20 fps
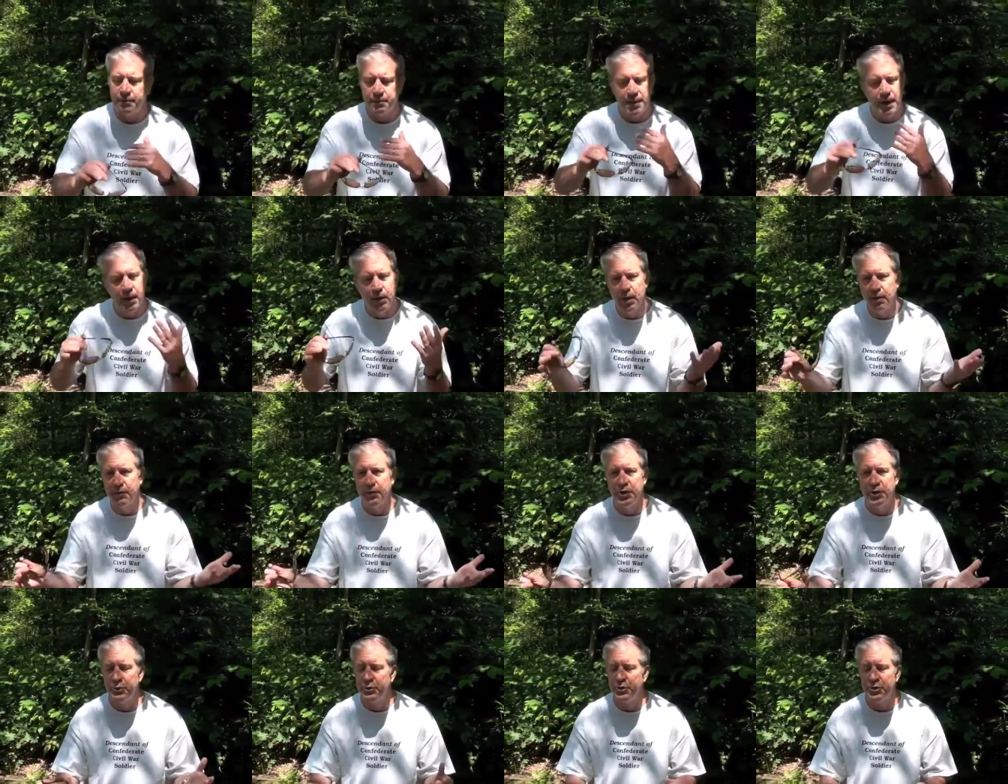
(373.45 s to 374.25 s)
however
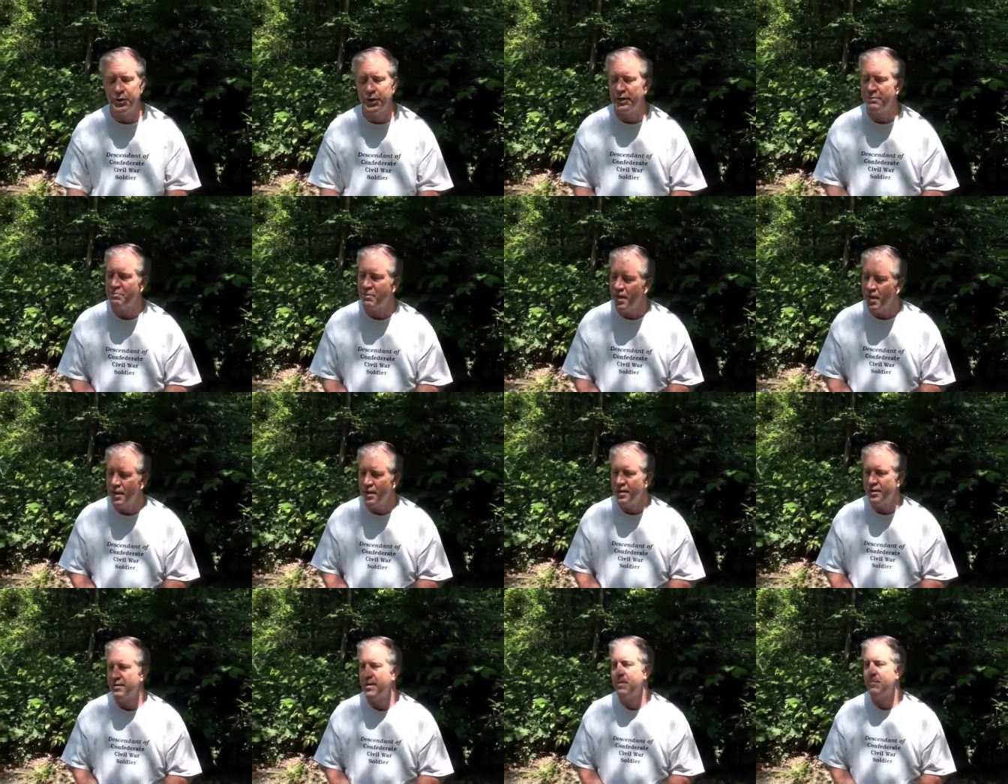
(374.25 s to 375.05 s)
you do it,
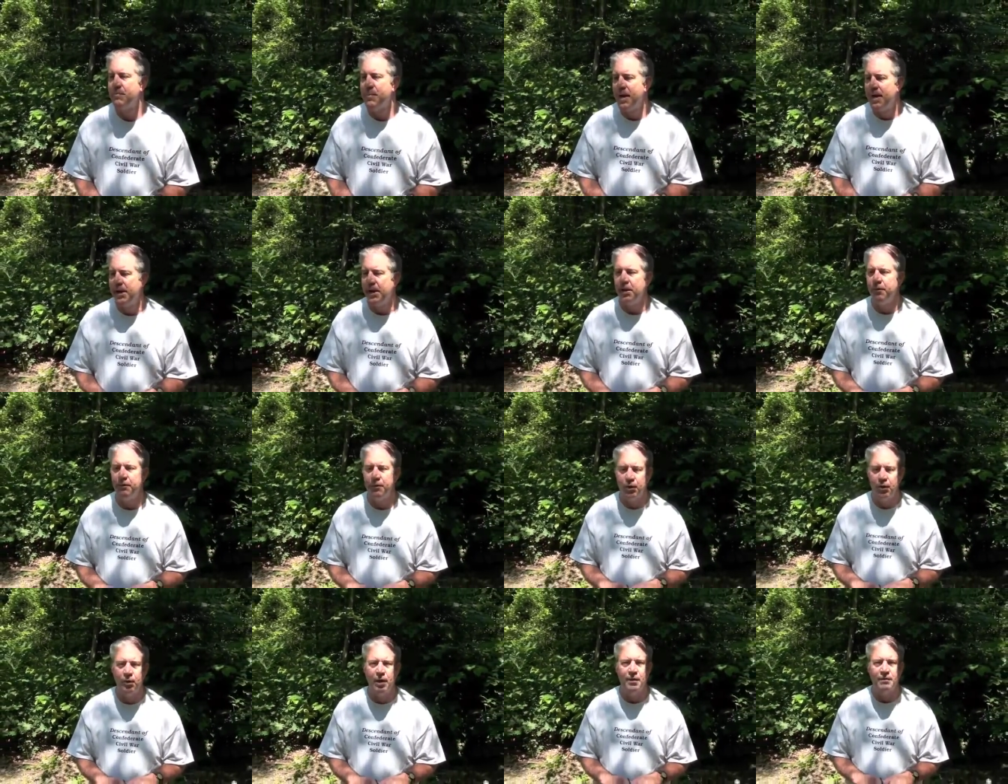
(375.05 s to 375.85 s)
that many of
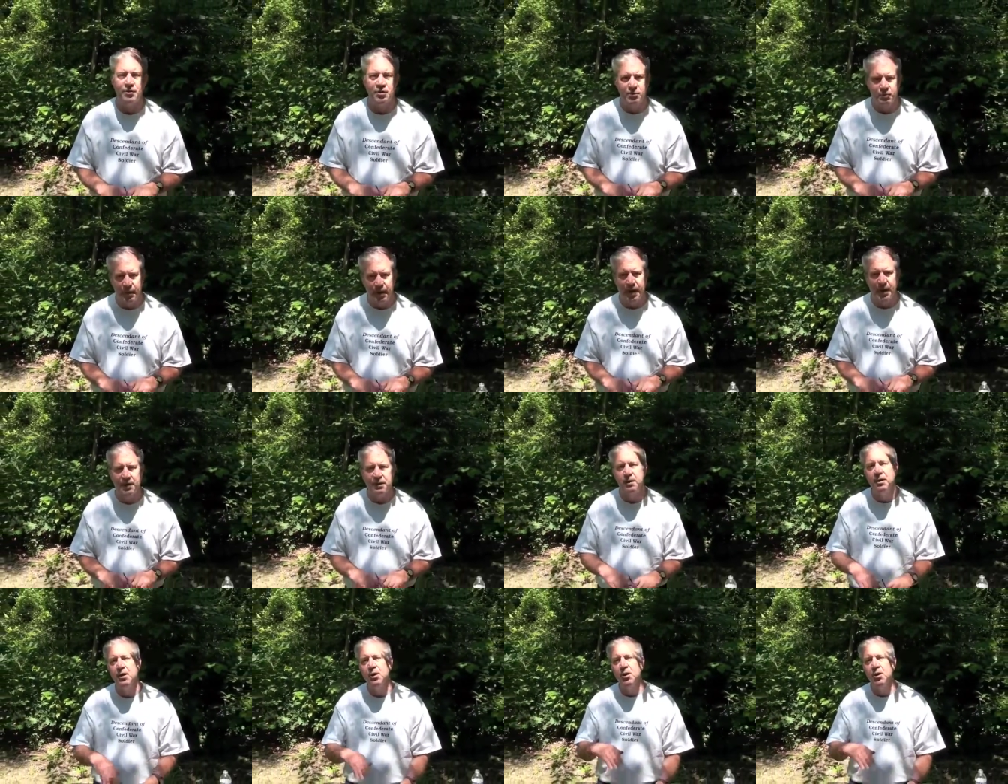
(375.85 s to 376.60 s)
you have spent